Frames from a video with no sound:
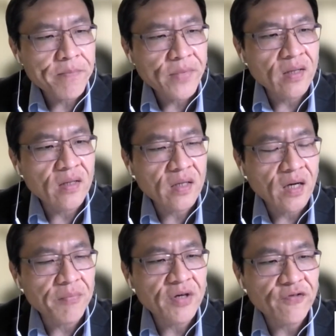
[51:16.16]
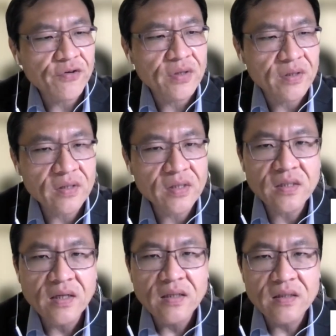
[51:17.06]
in the coming 4 years,
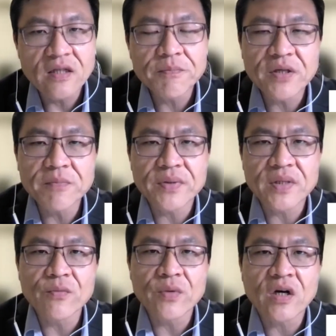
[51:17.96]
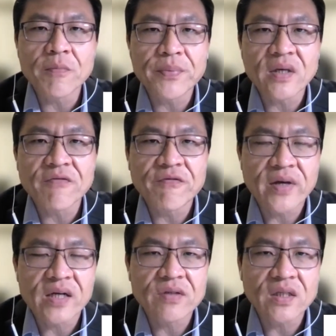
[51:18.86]
TPP will be a
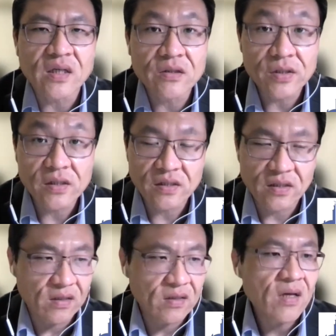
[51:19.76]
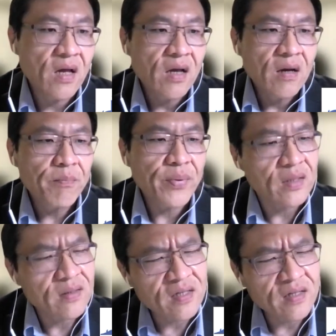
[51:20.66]
very interesting,
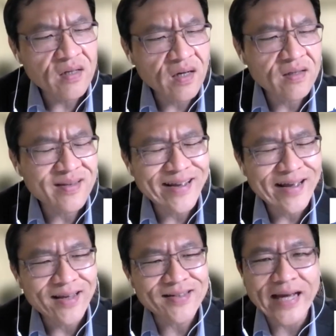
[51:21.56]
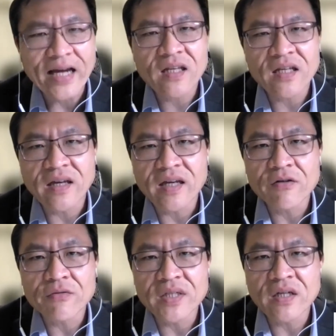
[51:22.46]
but not exactly a
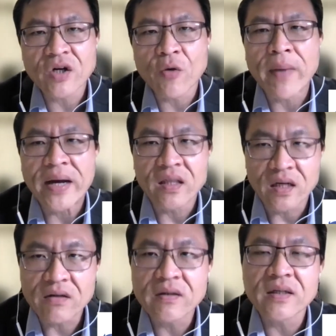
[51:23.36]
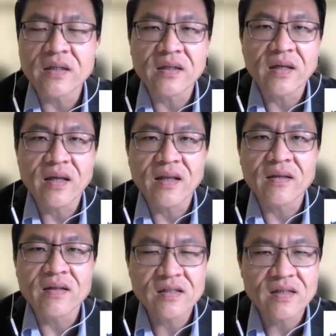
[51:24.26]
critical minority. At
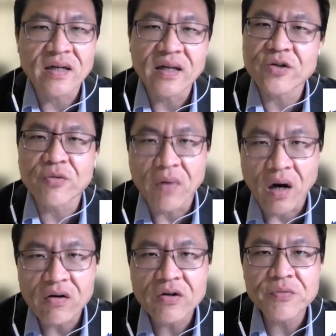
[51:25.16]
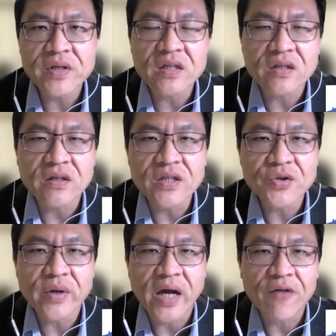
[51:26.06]
this time, like tomorrow, we are going
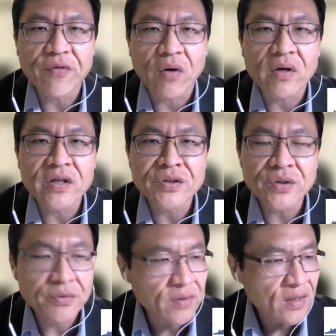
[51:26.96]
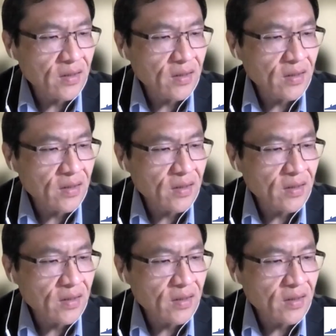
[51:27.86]
to have our new